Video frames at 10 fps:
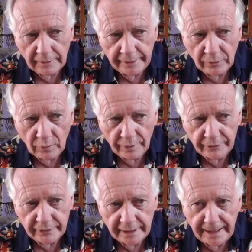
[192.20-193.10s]
in order
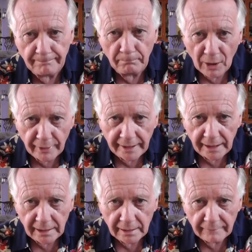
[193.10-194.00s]
to keep
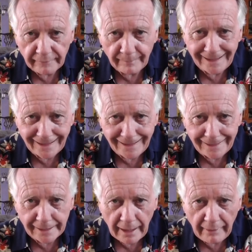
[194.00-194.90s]
Bernie from
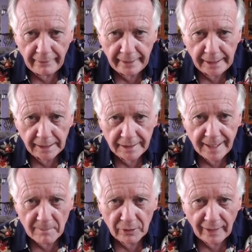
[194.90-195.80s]
getting the
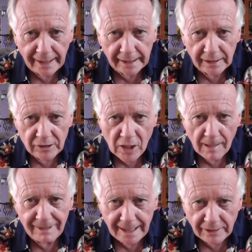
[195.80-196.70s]
Democratic
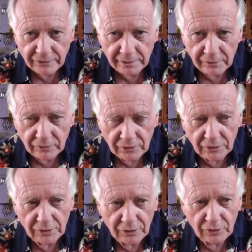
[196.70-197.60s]
nomination.
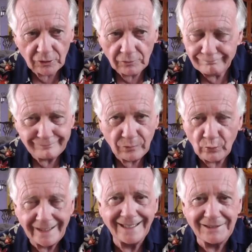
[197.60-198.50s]

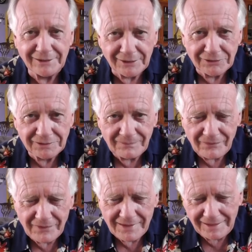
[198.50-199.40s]
Ridiculous.
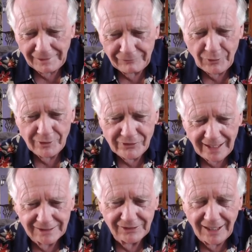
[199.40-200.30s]
Of course,
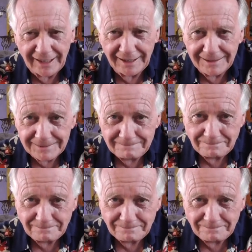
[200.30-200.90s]
that's not it.